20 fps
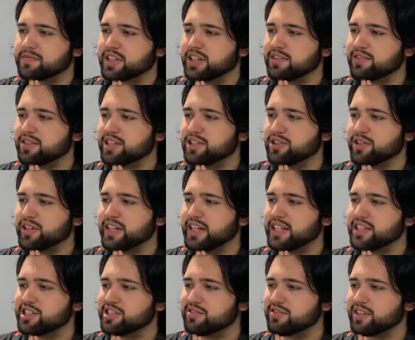Considering
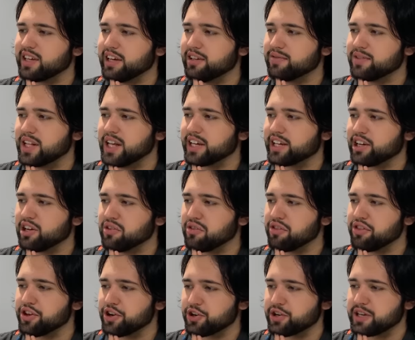I just gave like a
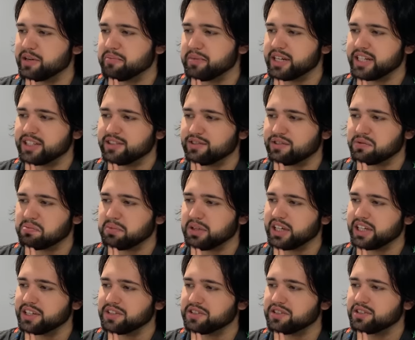30-minute
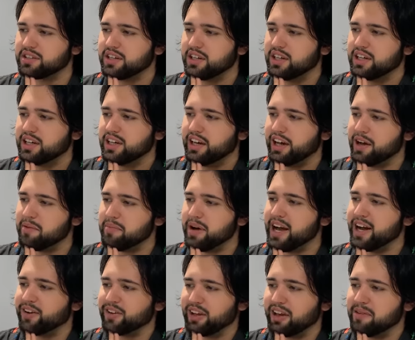speech
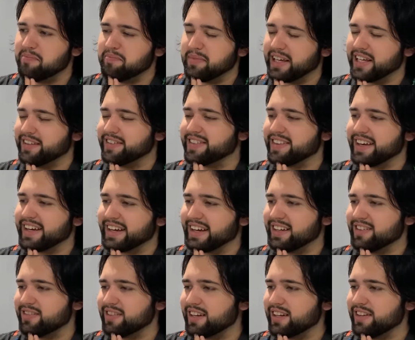about a mean thing
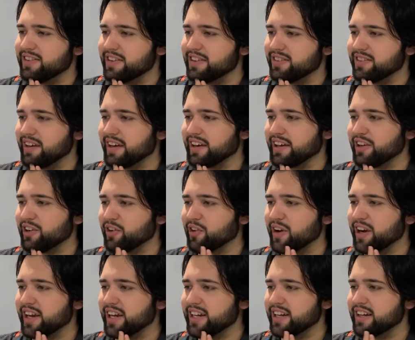I said in the second
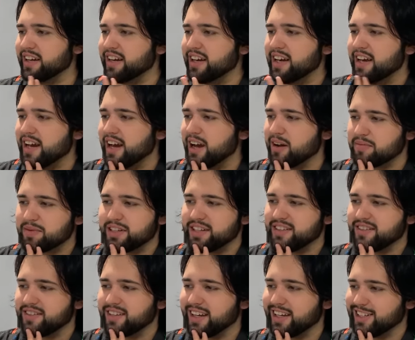grade, I'm
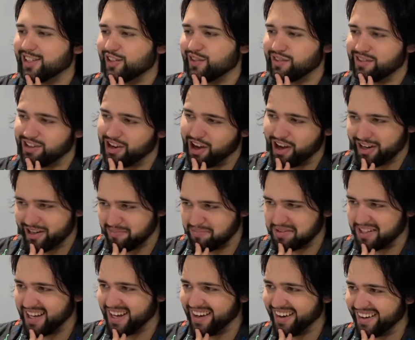gonna say does not
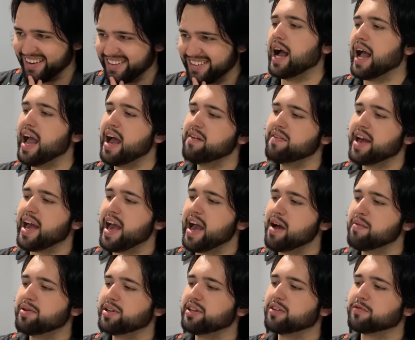apply. I have a
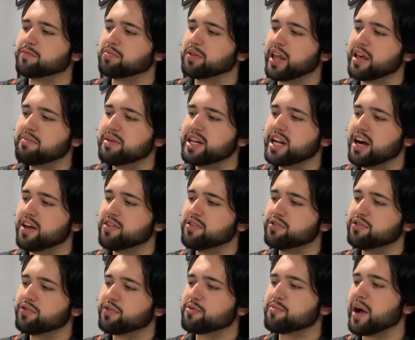habit of blaming
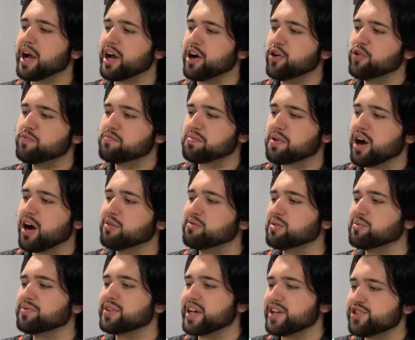others for my own
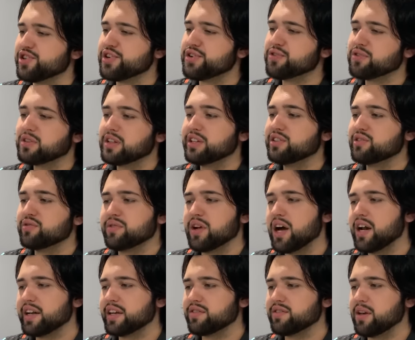problems and generally do
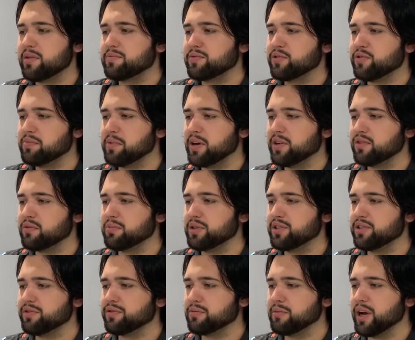not accept
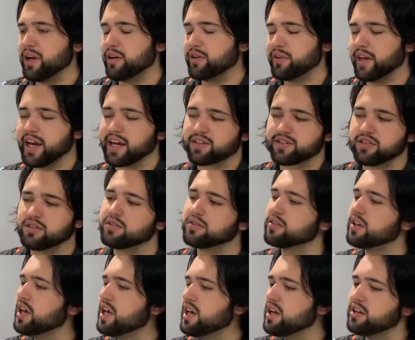responsibility for my own
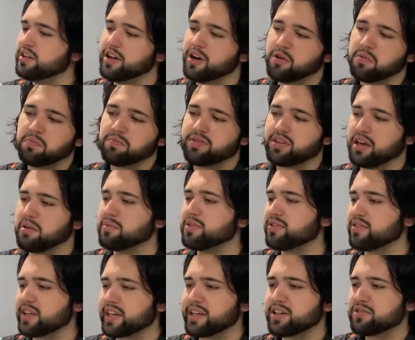actions. Nope, same
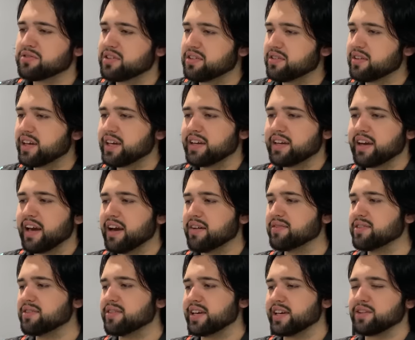as the guilty thing,
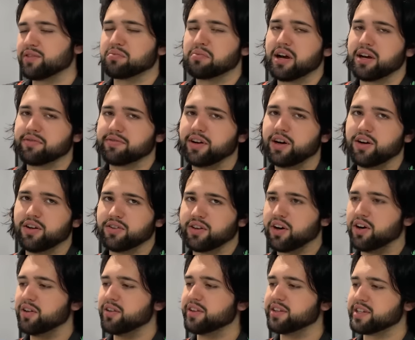everything is my fault
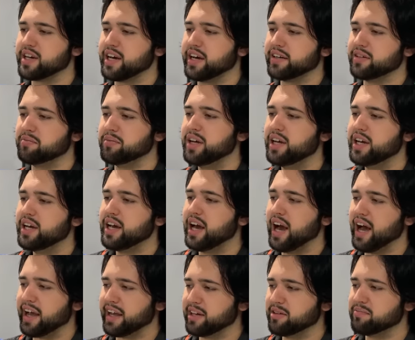all the time.
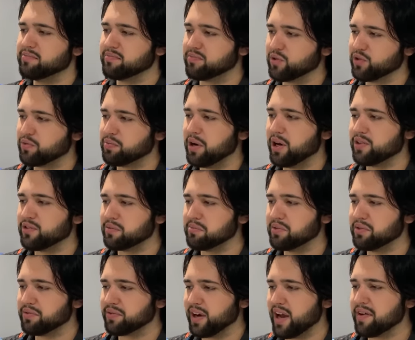I am
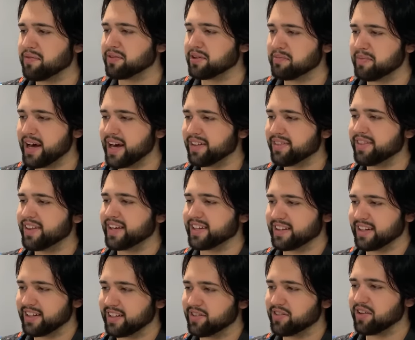responsible for every bad thing
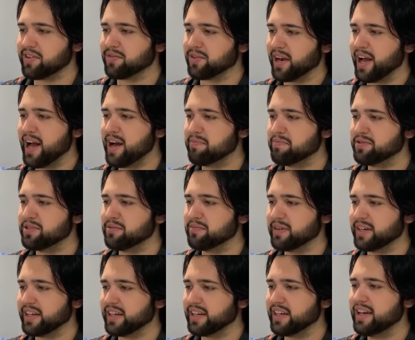that has ever happened to
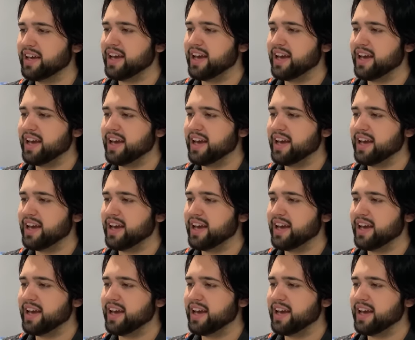me,